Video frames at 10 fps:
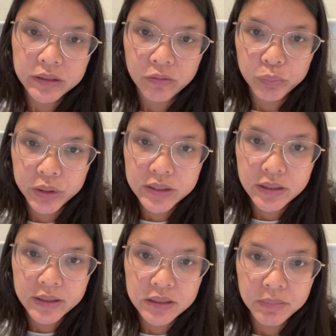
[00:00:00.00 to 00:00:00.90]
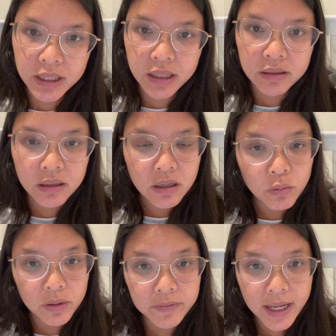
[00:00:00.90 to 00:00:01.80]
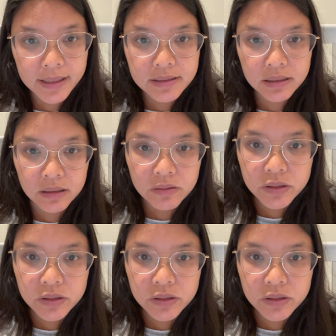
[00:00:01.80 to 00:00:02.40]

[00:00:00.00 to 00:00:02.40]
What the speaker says: of print on demand with Etsy.